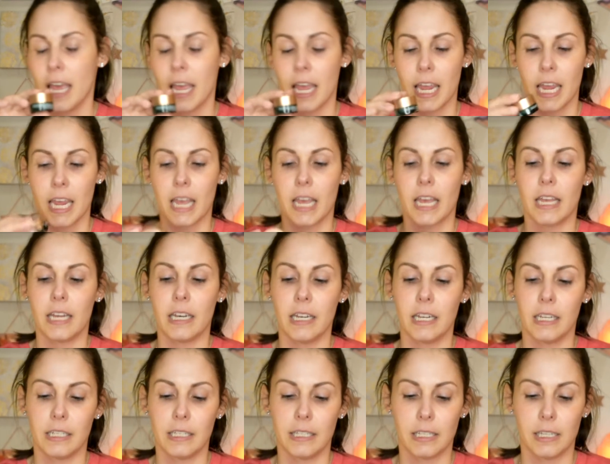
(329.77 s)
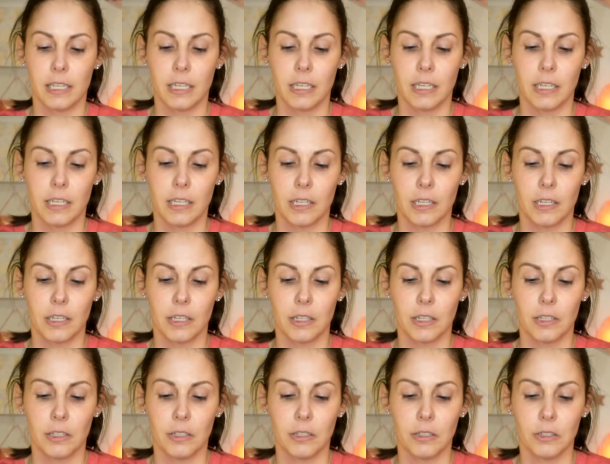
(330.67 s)
and it's
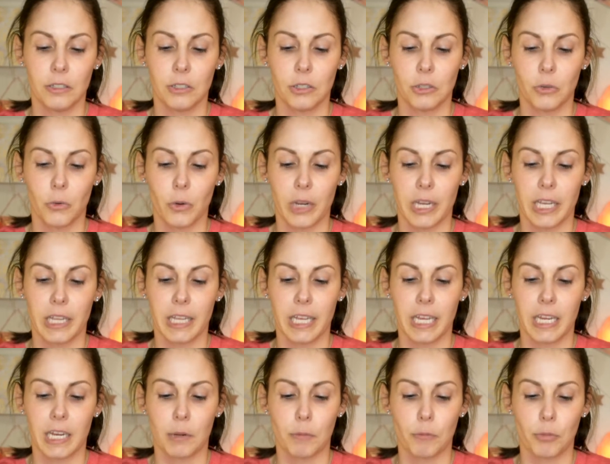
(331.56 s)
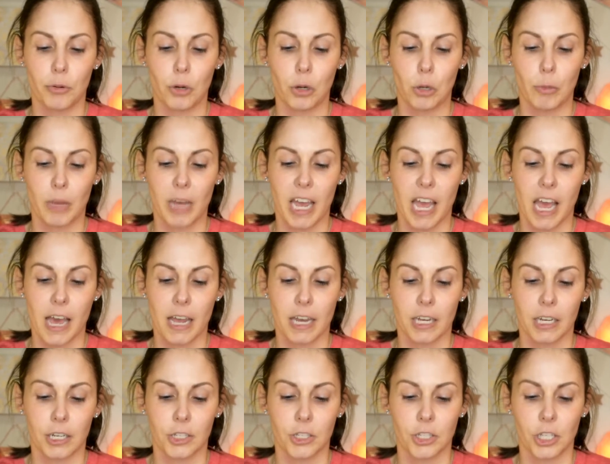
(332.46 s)
the Squalane and
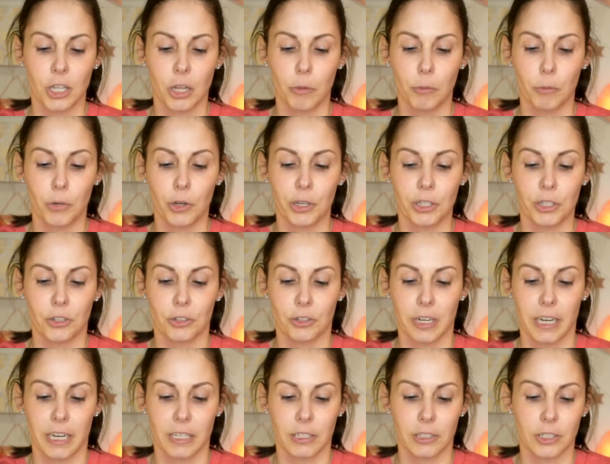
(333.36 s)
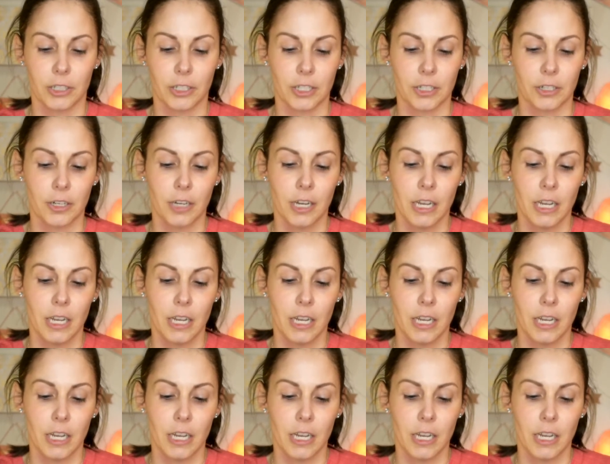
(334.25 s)
Probiotic Gel Moisturizer.